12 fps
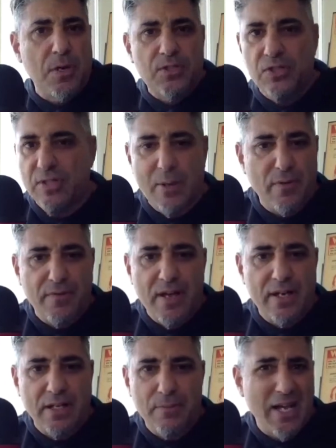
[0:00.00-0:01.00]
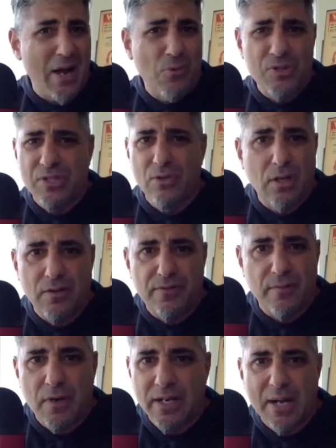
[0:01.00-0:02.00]
as they were vetting me. I wasn't looking for
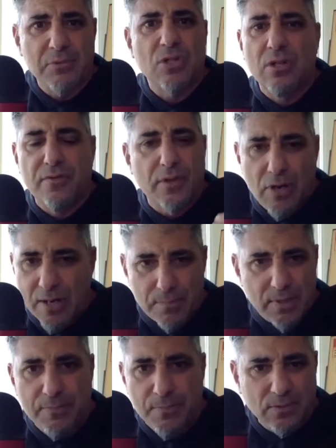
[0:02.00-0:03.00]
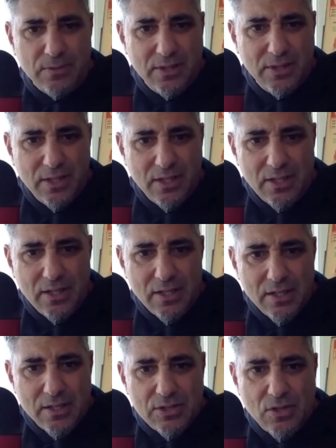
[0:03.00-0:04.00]
money. I was looking for the right people.
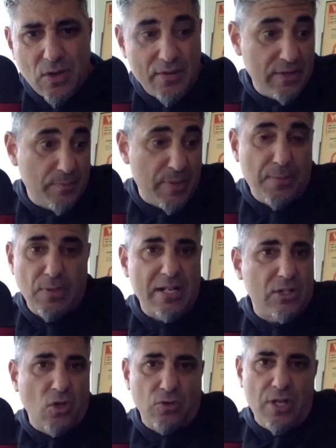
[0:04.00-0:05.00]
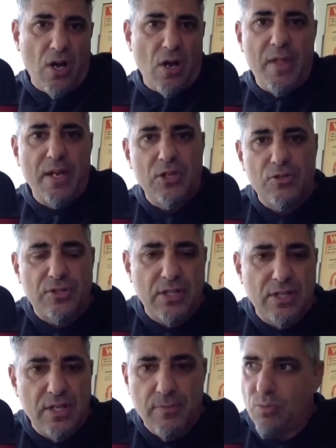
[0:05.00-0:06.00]
So the people I told, no, I'm not interested
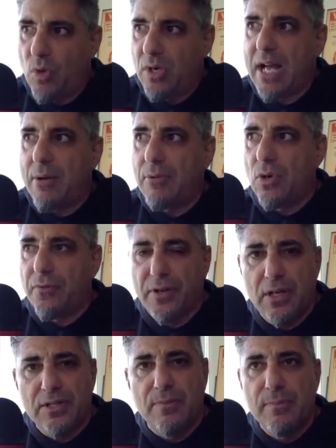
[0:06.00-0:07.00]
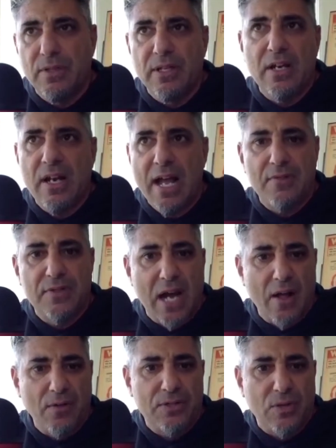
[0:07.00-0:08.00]
in you. One guy was offering us $1.5 million
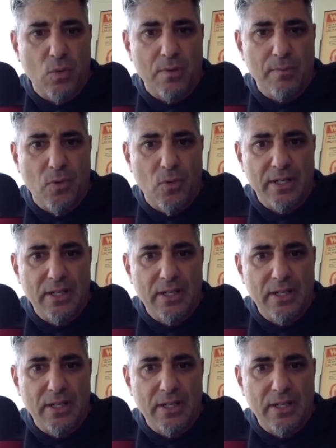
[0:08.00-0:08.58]
at one point.